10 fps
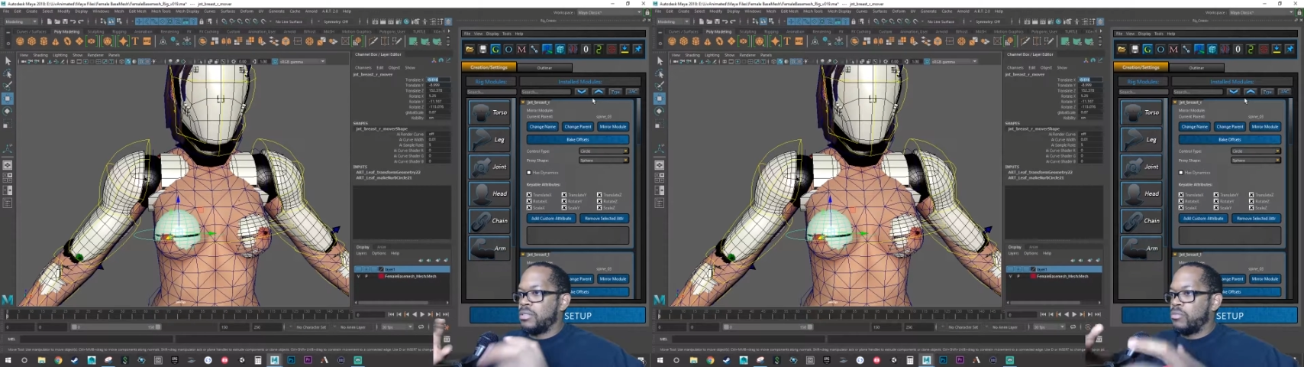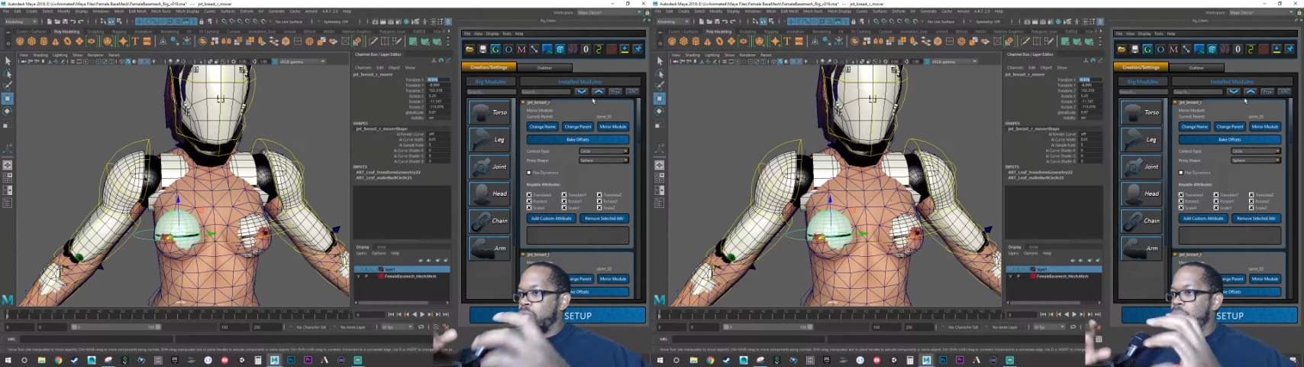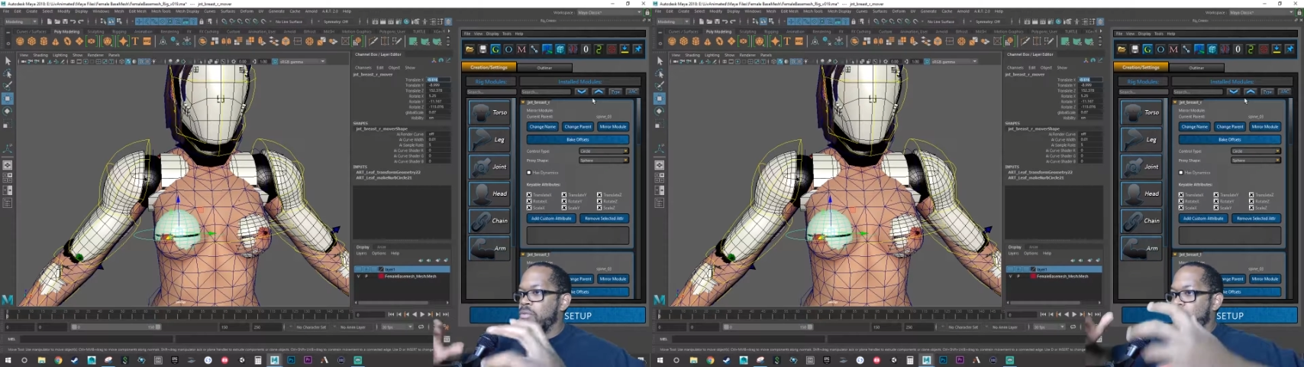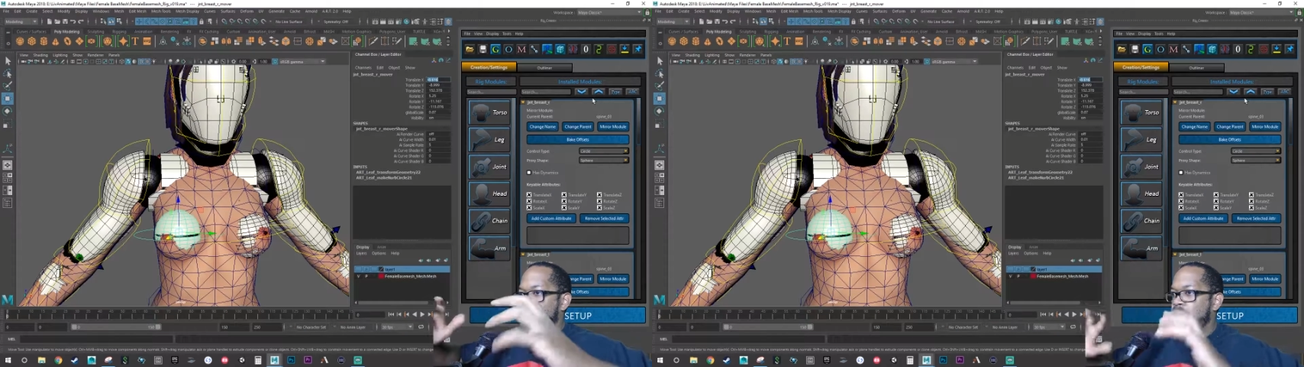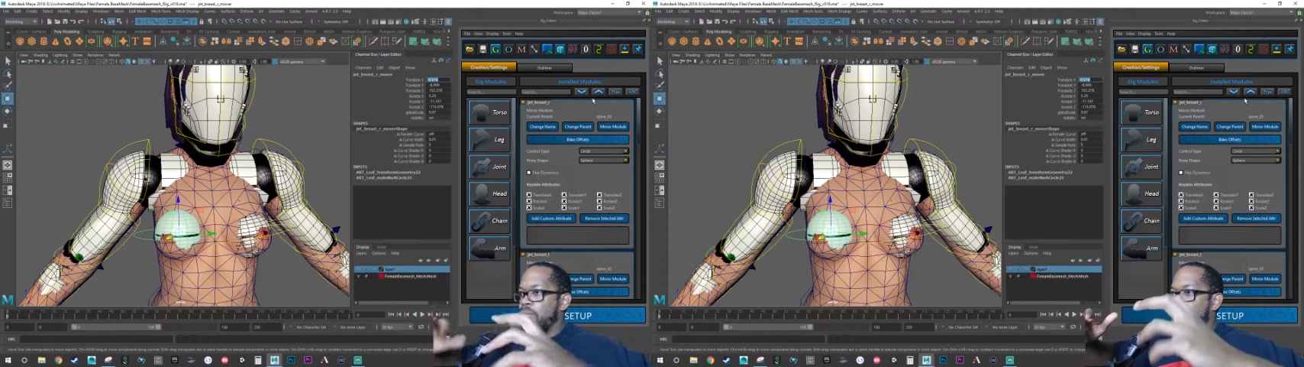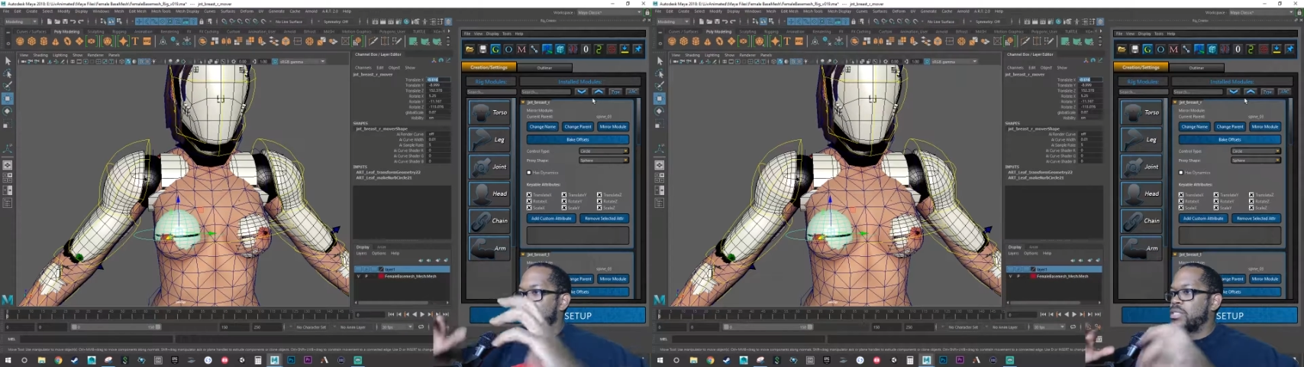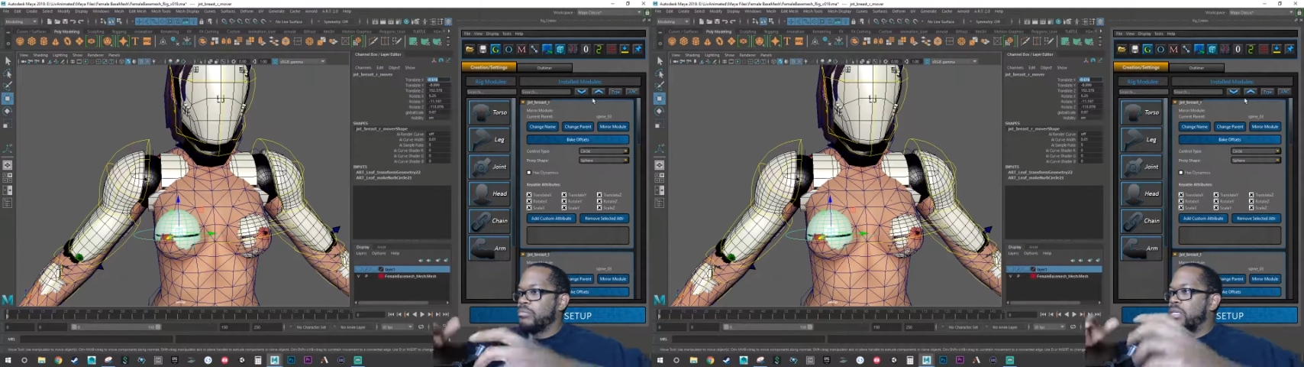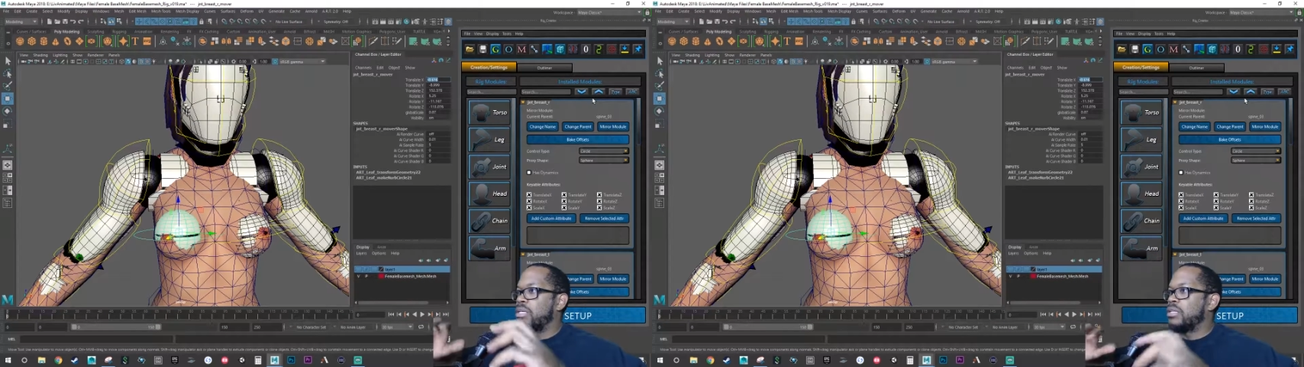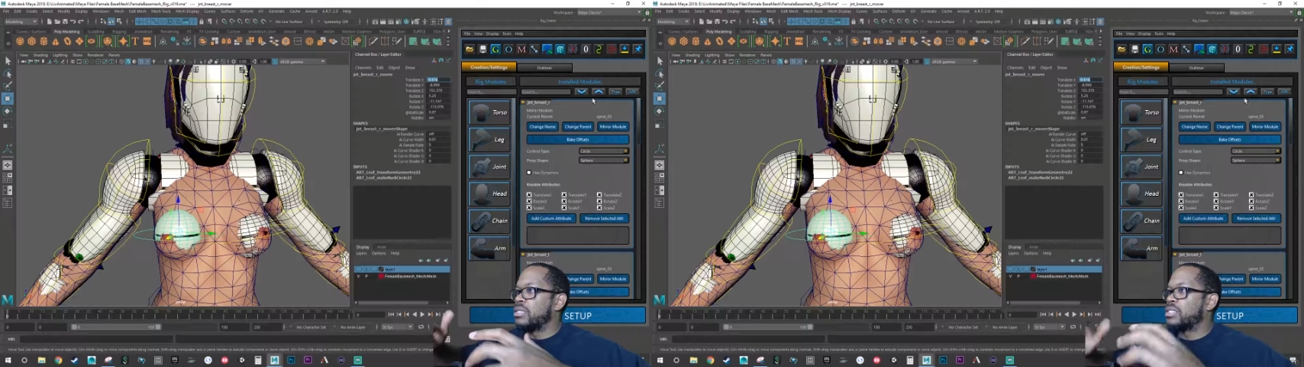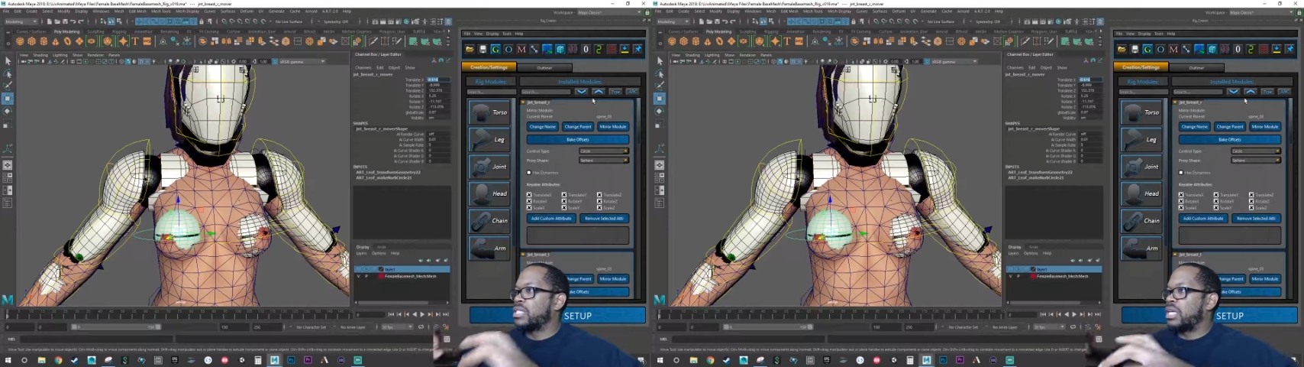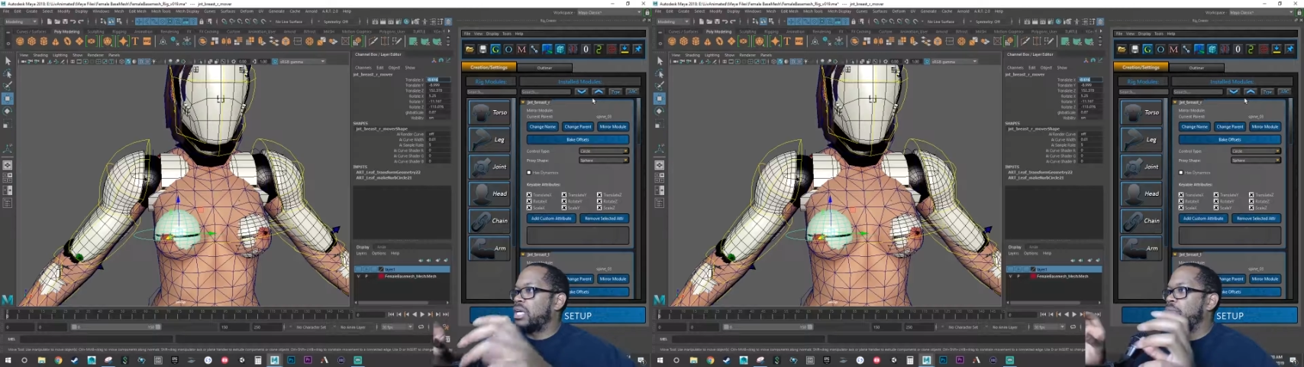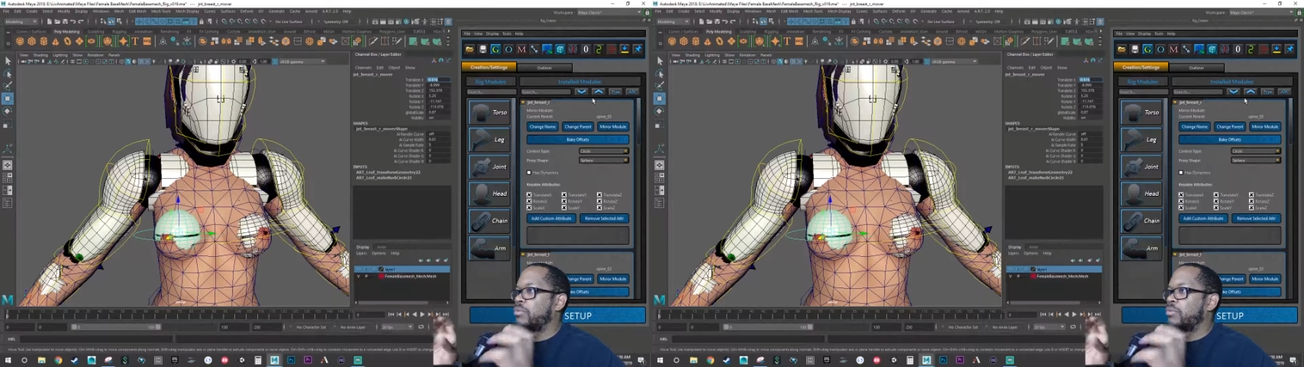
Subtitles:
When we rotate, we want it to be the same.